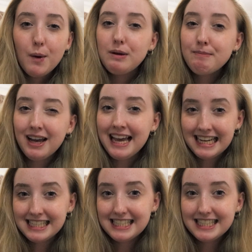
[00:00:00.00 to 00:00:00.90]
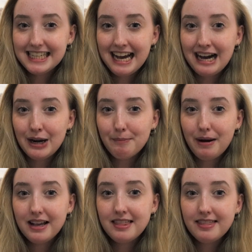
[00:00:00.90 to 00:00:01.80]
We might head into town,
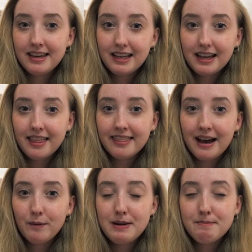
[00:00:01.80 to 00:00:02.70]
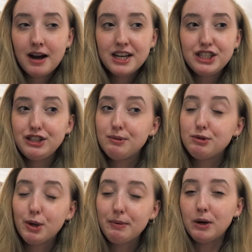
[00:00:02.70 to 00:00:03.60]
but I think that we might do some
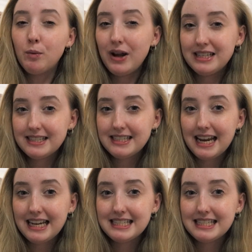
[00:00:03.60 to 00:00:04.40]
shopping on Wednesday